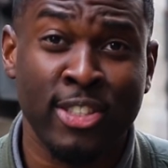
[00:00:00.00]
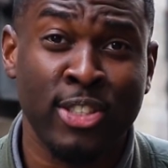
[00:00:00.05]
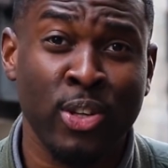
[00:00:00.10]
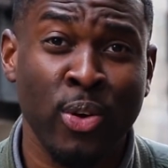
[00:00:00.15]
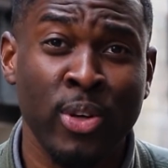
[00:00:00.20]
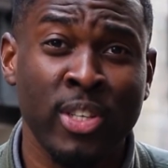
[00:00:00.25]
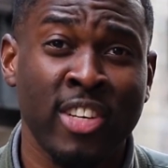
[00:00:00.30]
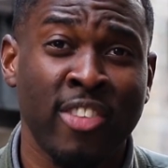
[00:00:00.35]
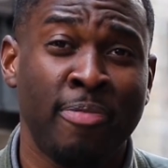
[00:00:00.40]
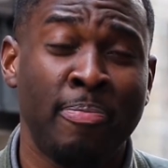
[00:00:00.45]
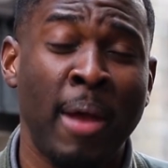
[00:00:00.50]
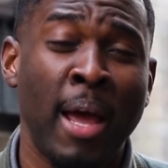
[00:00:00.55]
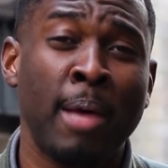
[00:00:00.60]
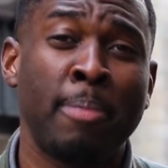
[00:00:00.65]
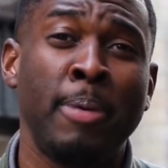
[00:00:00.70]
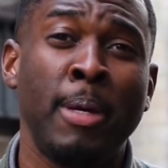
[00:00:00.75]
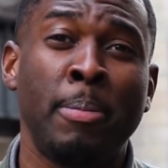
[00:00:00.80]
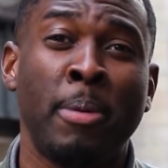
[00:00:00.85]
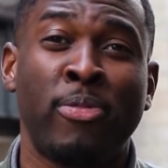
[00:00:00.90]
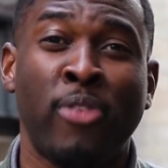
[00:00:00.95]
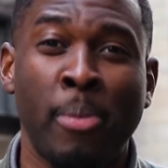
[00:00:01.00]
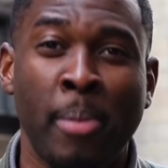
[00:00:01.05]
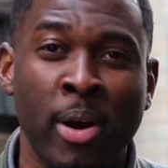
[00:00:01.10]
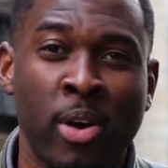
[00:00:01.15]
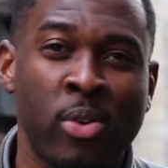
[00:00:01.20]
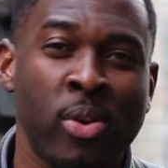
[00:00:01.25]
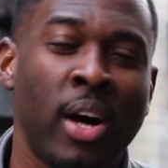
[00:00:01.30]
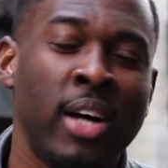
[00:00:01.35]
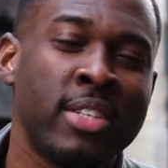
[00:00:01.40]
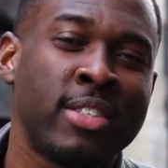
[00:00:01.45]
stories of black people from
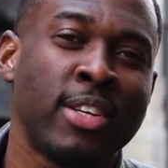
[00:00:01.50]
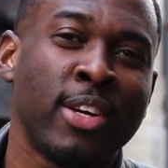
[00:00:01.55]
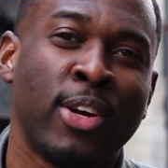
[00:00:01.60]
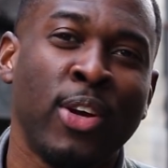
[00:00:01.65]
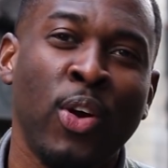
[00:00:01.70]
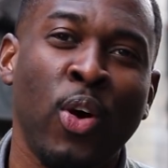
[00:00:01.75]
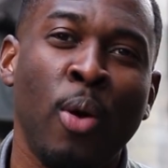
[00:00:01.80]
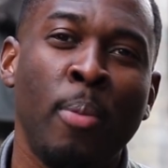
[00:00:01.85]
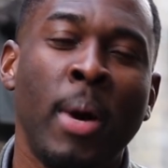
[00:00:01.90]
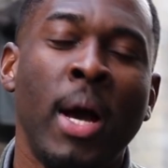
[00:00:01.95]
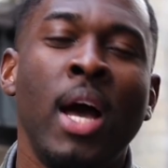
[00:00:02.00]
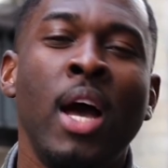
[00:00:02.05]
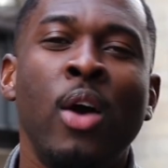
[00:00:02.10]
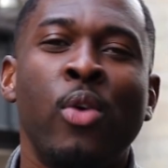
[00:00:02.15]
across the globe.